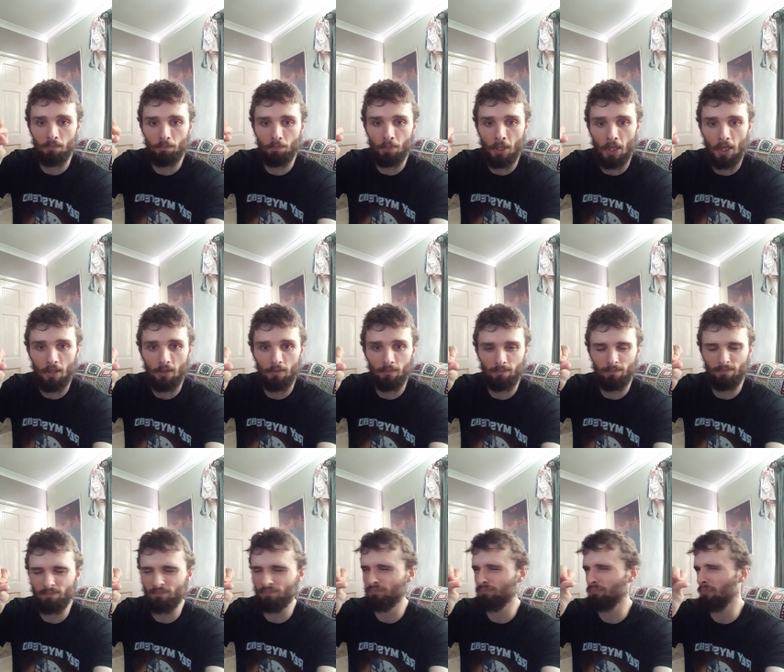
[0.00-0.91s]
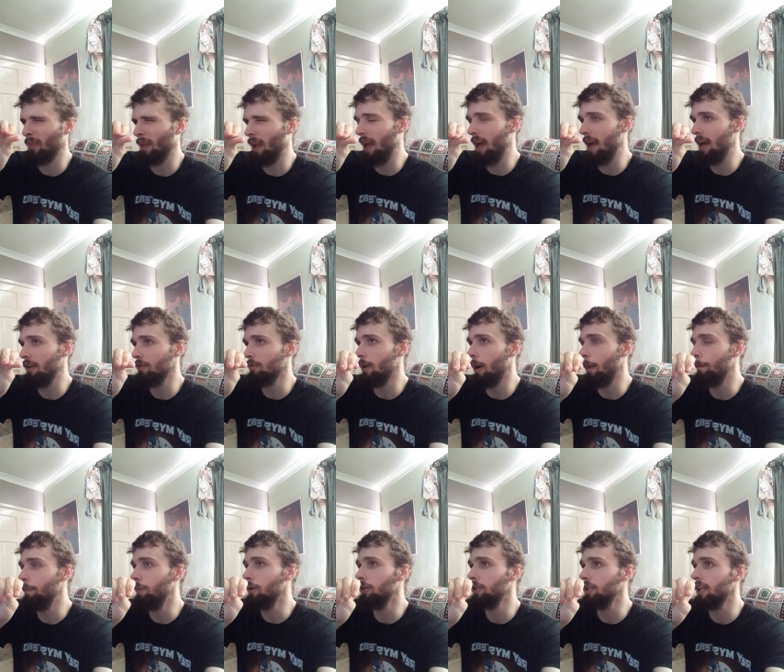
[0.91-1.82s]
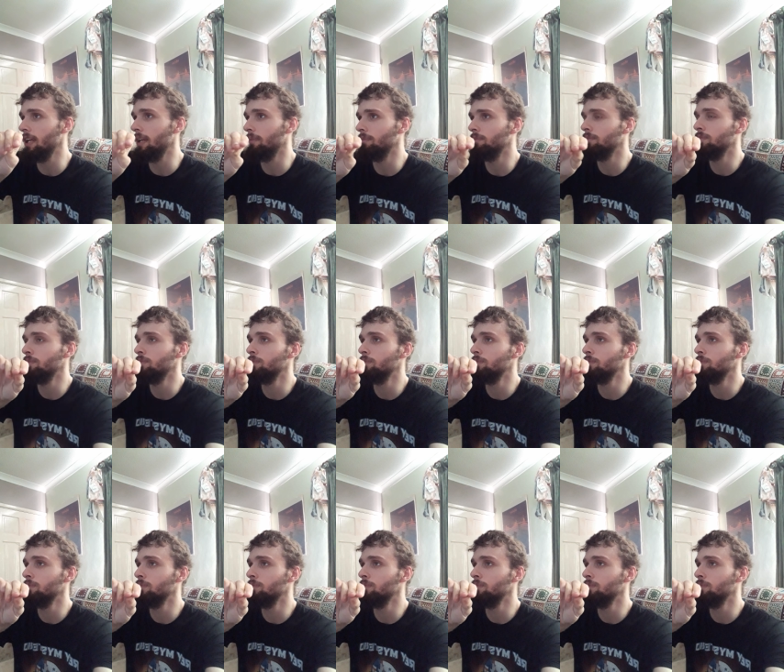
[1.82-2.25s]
pic. How do I put it?